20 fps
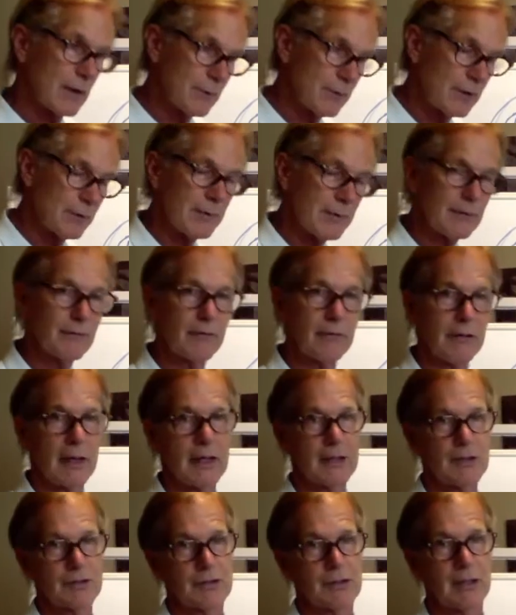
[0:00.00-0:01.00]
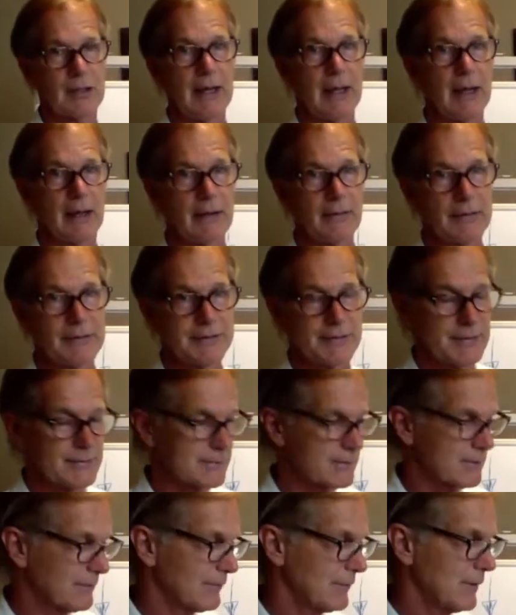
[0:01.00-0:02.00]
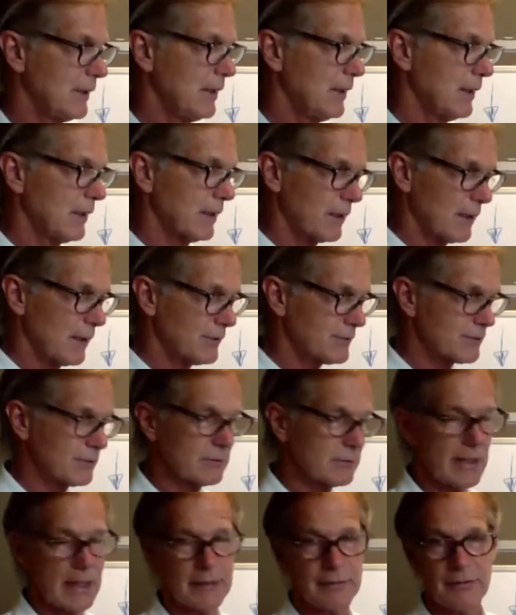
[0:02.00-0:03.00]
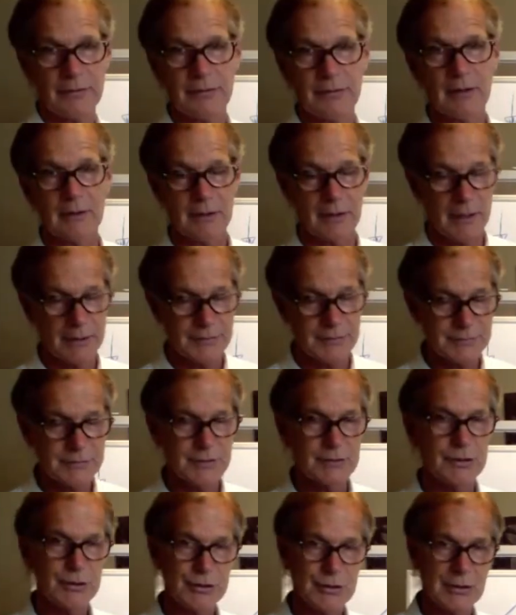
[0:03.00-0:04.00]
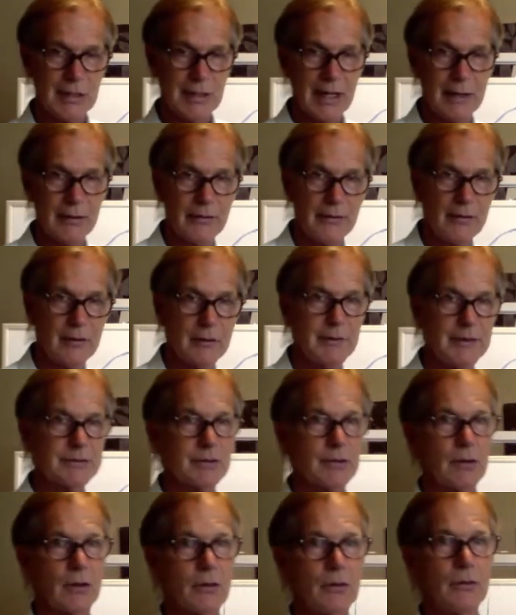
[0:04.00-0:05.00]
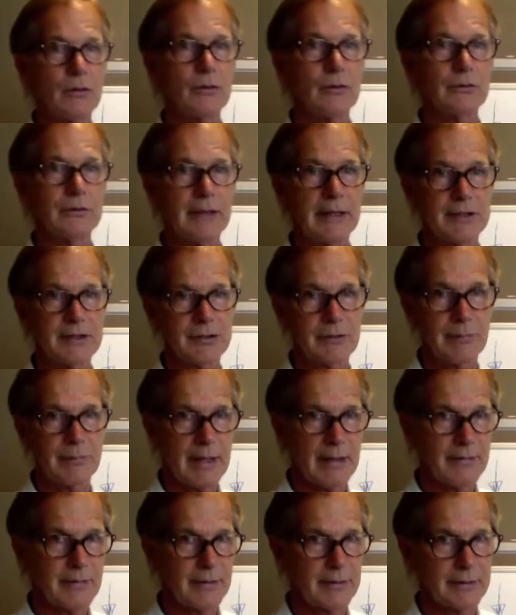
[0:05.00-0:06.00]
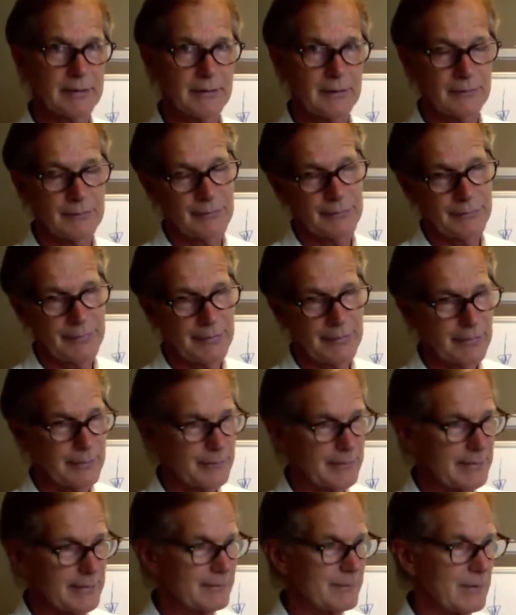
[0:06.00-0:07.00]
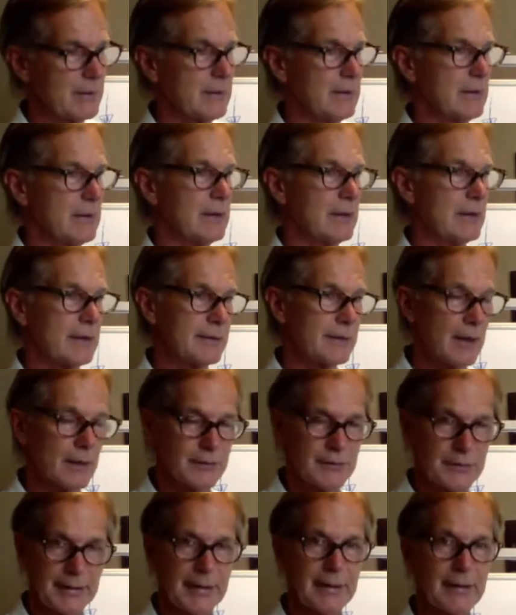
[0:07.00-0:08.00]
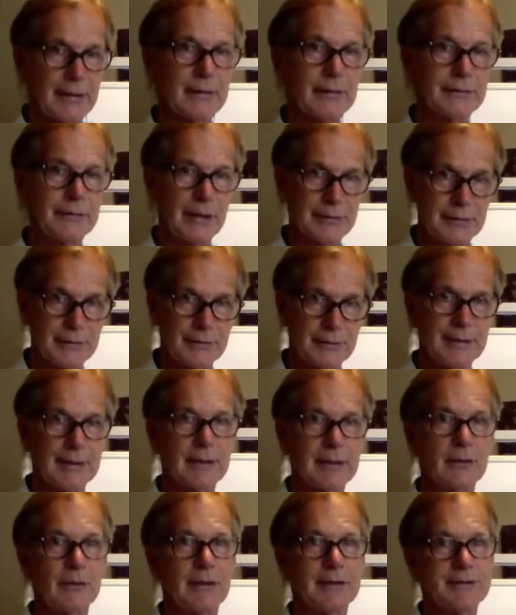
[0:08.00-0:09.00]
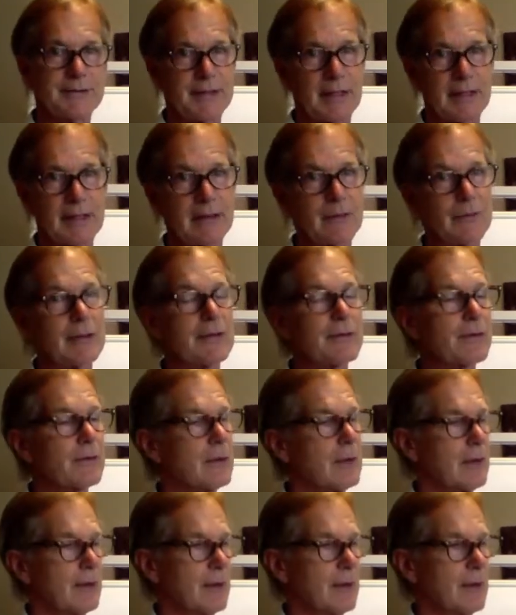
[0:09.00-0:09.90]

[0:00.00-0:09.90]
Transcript: They want to be flushed out of the system. Constitutional hydrotherapy is an old naturopathic therapy. Dr. Carroll, Dr. Dick, who I study with,